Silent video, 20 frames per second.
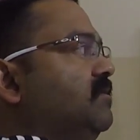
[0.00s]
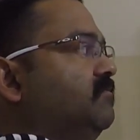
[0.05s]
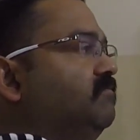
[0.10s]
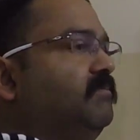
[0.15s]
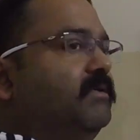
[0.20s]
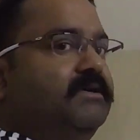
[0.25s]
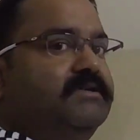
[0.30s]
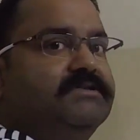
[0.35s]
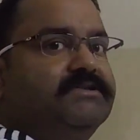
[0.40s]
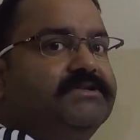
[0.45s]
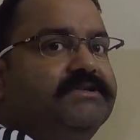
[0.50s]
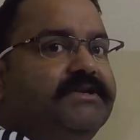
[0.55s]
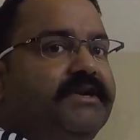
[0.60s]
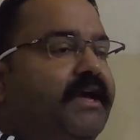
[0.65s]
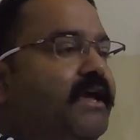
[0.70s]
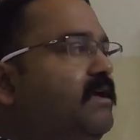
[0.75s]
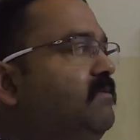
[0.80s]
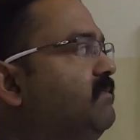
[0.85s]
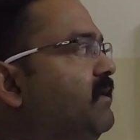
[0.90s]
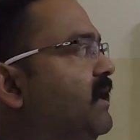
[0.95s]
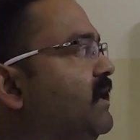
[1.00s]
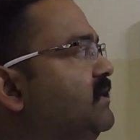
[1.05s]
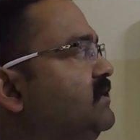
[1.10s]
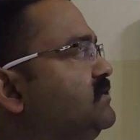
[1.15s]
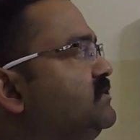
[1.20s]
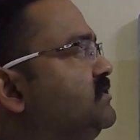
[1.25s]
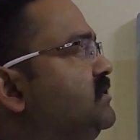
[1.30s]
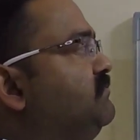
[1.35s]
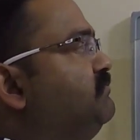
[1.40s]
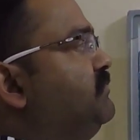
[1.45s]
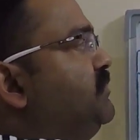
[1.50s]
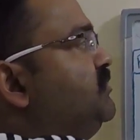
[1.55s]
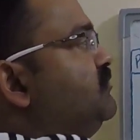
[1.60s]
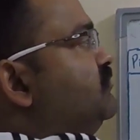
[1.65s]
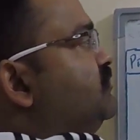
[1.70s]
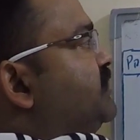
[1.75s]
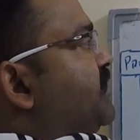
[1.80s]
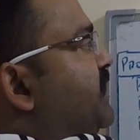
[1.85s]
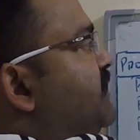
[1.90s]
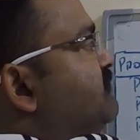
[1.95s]
burst time and
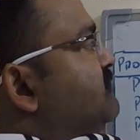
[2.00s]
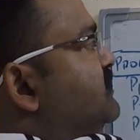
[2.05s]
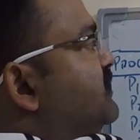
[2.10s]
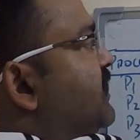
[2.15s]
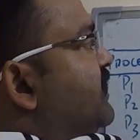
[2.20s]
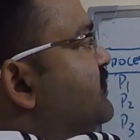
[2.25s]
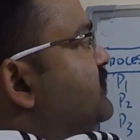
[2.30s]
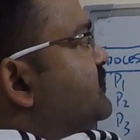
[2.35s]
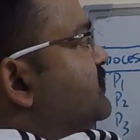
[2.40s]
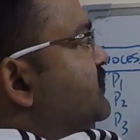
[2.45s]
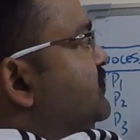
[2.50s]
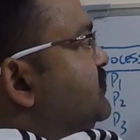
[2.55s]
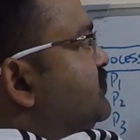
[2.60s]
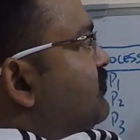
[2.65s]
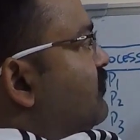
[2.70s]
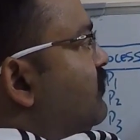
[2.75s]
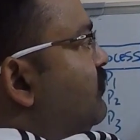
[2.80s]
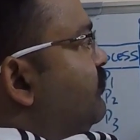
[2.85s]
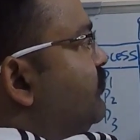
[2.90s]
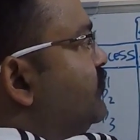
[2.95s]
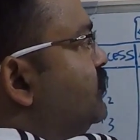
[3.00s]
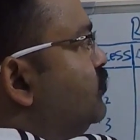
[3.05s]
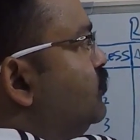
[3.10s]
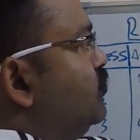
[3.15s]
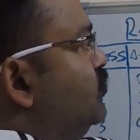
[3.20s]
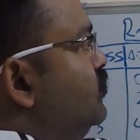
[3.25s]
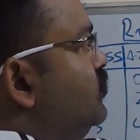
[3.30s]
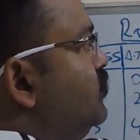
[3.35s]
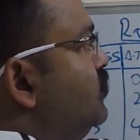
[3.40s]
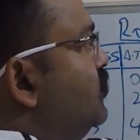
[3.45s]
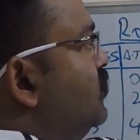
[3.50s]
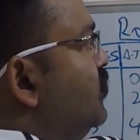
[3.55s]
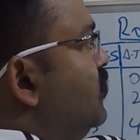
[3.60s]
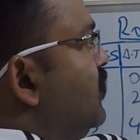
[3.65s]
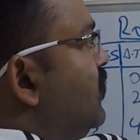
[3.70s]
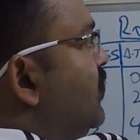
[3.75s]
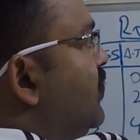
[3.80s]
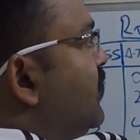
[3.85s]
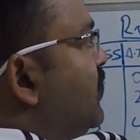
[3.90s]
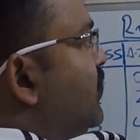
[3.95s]
CPU time slices of 2
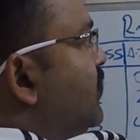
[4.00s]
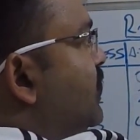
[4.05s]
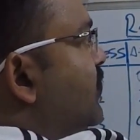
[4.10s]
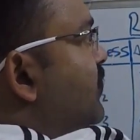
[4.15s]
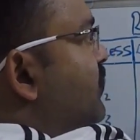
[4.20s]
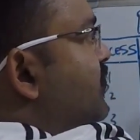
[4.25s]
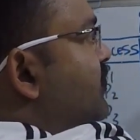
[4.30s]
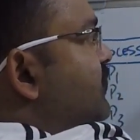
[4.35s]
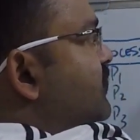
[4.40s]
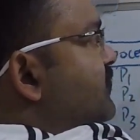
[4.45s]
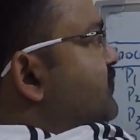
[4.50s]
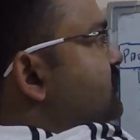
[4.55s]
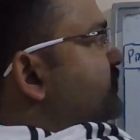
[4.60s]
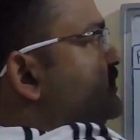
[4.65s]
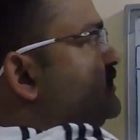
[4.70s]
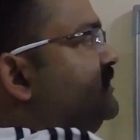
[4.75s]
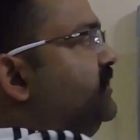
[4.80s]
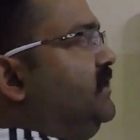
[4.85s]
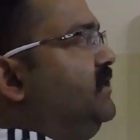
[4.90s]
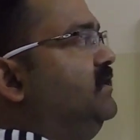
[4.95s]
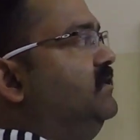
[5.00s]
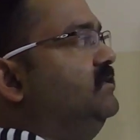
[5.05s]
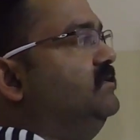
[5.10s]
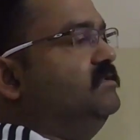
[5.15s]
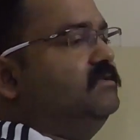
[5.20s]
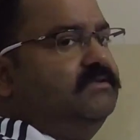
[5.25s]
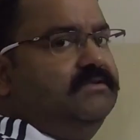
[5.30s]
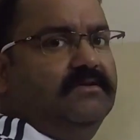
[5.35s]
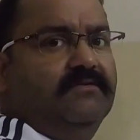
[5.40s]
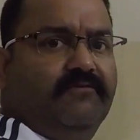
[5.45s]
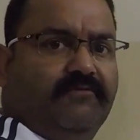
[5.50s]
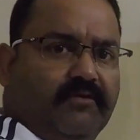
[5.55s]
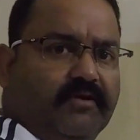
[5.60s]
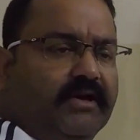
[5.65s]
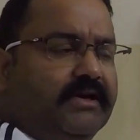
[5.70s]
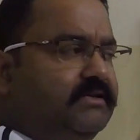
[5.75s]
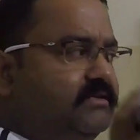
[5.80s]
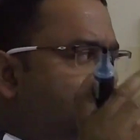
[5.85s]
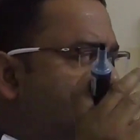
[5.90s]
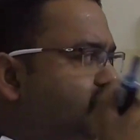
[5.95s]
seconds. For
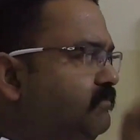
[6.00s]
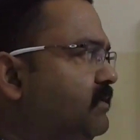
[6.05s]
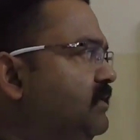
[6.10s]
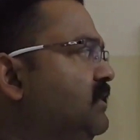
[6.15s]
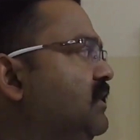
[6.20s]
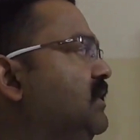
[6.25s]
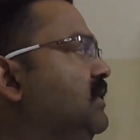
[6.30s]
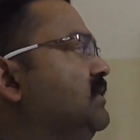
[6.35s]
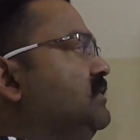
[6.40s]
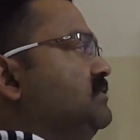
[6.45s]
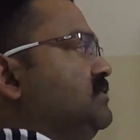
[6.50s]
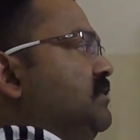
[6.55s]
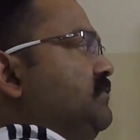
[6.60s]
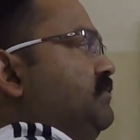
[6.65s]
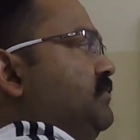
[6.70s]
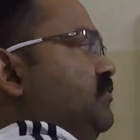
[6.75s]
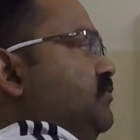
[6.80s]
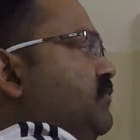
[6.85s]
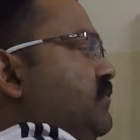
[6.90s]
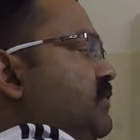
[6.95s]
example, CPU